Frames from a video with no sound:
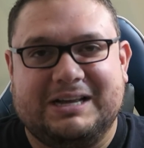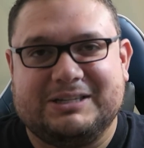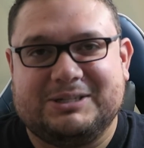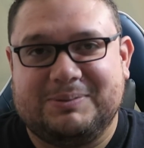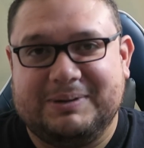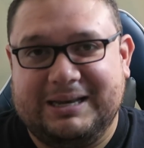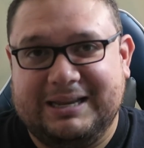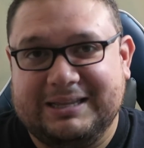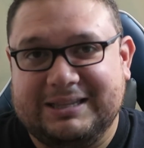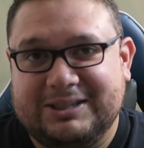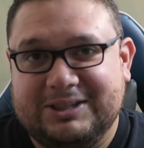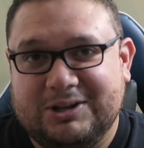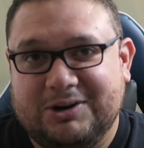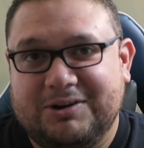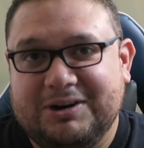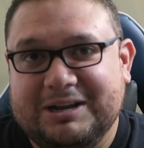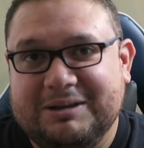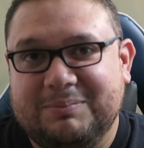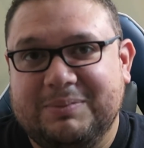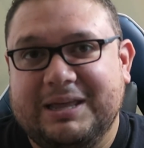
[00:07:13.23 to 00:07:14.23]
I spent like
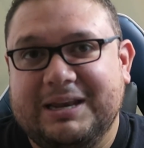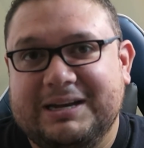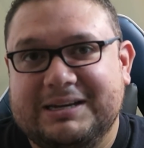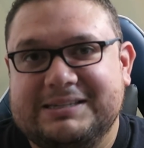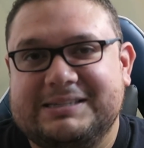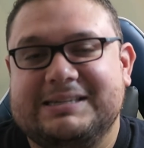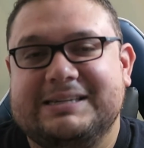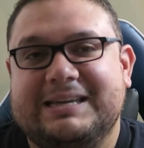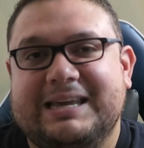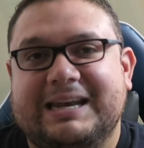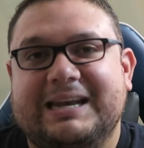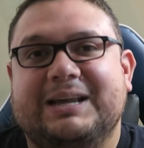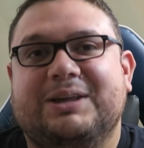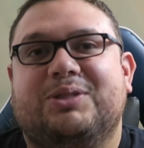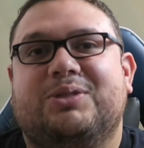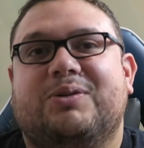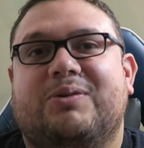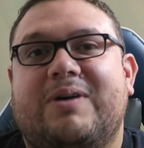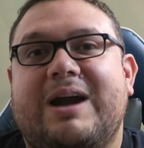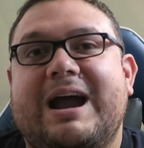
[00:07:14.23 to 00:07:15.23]
30 minutes
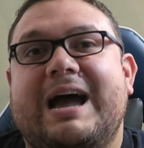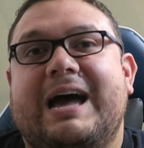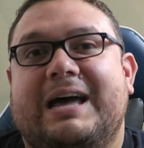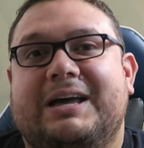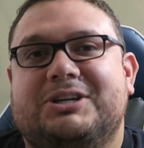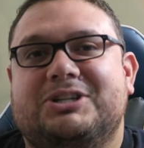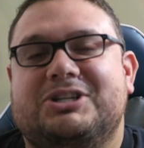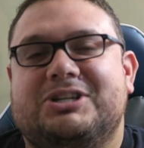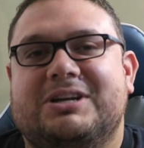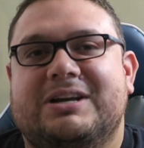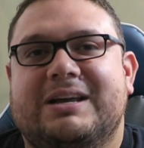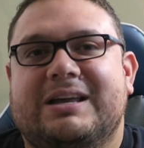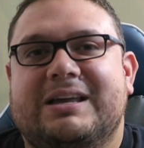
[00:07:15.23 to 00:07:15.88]
getting thrashed